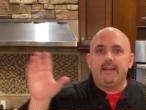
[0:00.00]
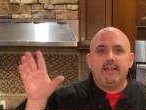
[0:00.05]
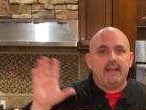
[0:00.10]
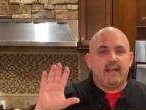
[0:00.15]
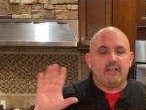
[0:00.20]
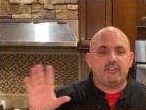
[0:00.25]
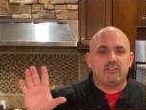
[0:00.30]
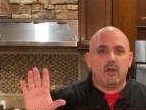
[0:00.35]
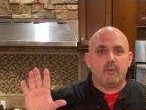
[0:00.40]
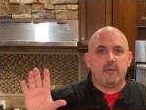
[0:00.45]

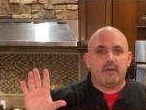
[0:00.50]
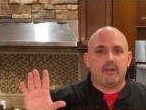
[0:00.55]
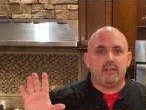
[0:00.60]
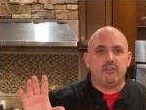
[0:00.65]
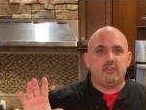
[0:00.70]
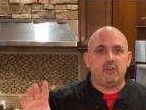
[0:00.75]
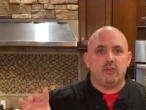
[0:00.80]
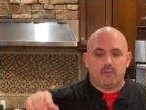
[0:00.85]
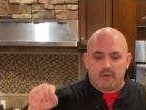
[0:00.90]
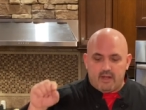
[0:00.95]
That's all we're gonna
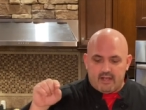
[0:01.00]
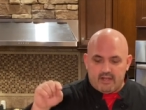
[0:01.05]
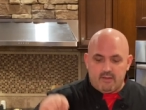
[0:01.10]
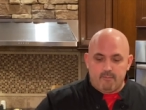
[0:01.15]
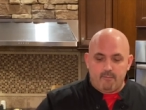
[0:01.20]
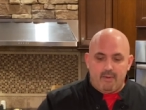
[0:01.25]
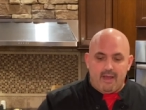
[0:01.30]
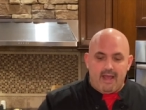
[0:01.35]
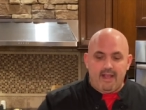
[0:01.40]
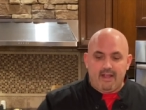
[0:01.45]
do. When I come
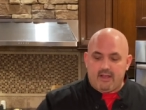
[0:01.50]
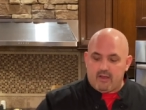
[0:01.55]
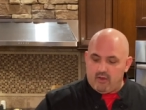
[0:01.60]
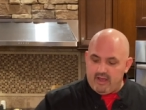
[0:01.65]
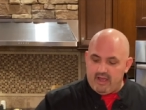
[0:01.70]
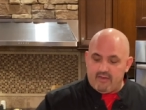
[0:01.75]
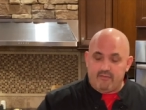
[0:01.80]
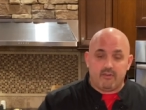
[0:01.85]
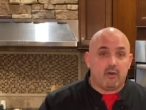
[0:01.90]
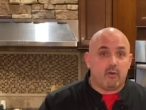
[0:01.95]
back, I'll
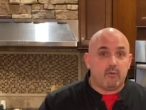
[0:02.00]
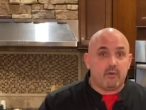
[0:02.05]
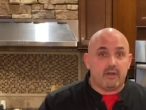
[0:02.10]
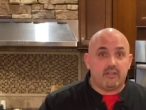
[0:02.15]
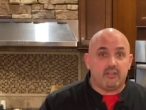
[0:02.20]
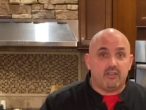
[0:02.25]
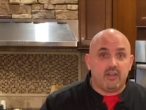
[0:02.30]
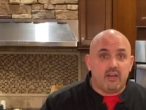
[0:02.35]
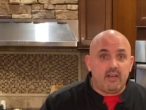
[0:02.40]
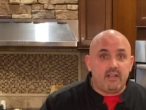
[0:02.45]
have it already
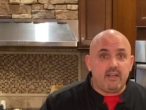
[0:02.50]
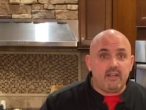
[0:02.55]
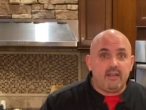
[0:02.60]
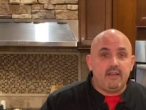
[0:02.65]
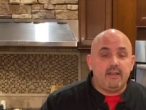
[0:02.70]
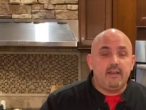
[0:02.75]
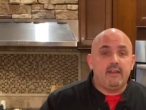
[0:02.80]
done,